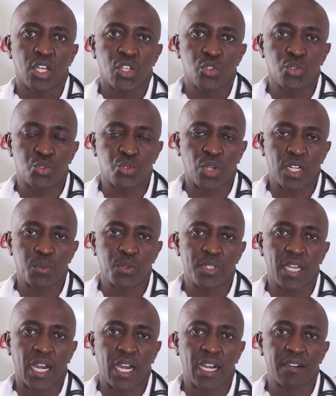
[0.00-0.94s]
Usually we
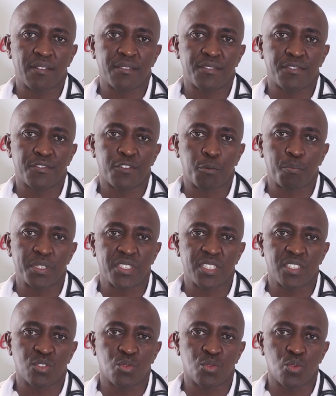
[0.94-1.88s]
have, for
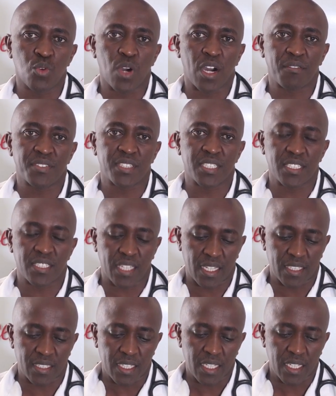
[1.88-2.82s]
patients who have
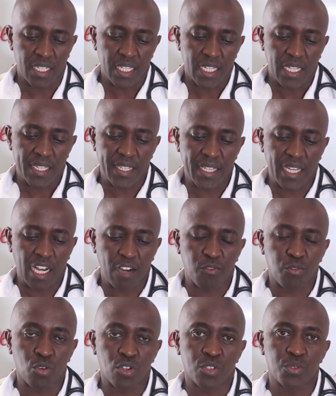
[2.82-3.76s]
seizures, they
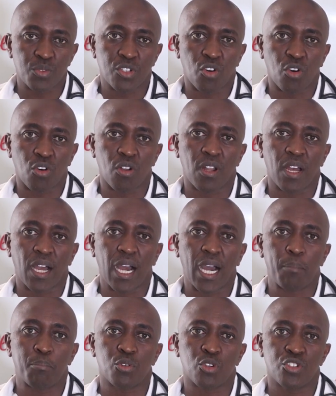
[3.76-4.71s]
have what we call
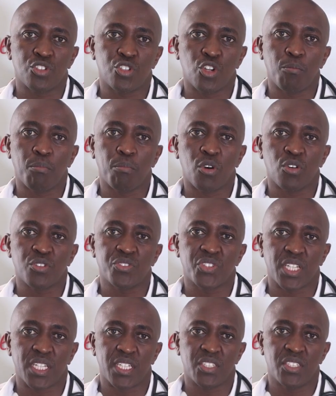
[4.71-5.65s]
a prodromal
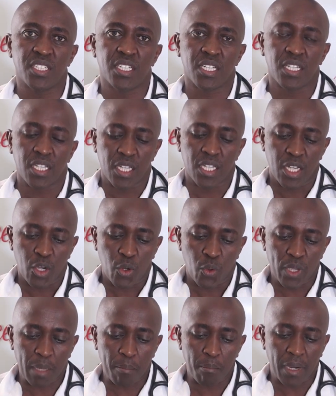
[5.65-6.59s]
stage,
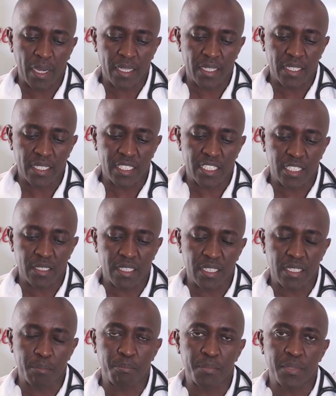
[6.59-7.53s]
whereby
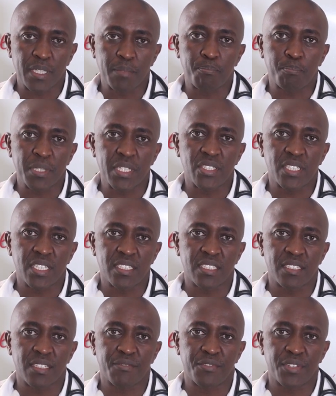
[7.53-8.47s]
the patient
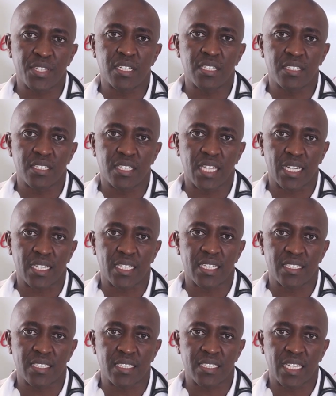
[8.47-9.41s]
feels that the
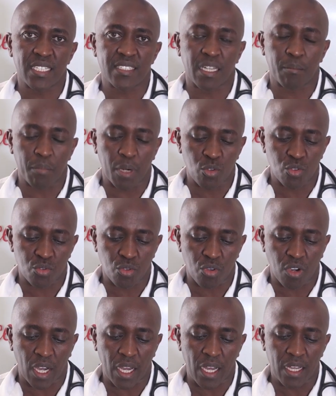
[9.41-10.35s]
seizure is about to
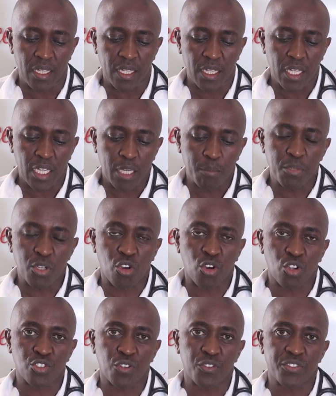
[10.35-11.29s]
occur
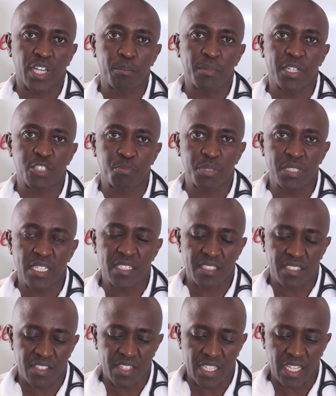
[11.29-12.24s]
because of some
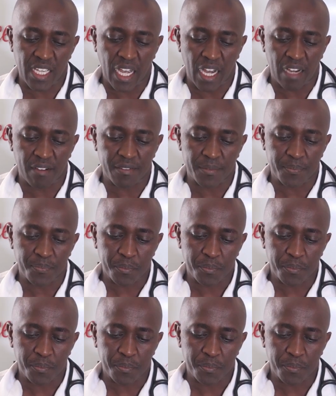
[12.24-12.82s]
experiences they have.